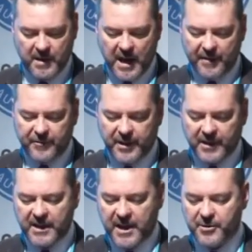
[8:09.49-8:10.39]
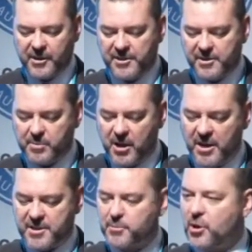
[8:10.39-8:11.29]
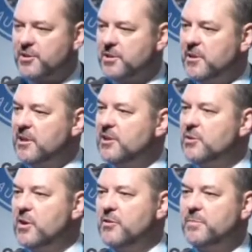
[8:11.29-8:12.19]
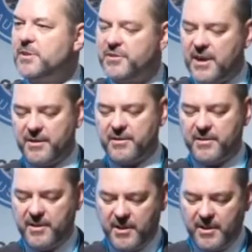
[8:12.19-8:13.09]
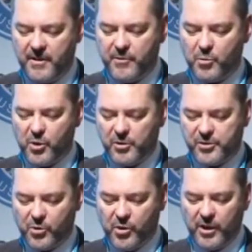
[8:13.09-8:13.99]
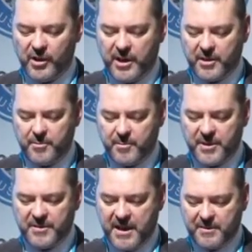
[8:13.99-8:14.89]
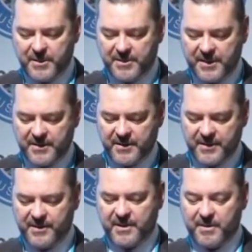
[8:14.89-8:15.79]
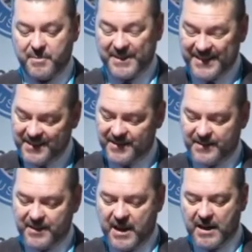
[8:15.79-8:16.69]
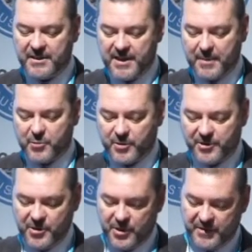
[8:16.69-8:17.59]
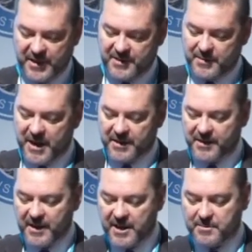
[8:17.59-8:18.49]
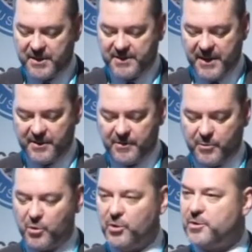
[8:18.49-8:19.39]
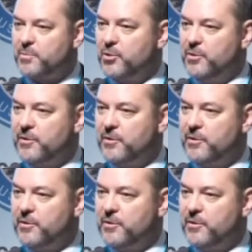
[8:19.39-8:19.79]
Africa currently supplies approximately 12% of the world's oil and possesses untapped reserves estimated at 8% of the world's proven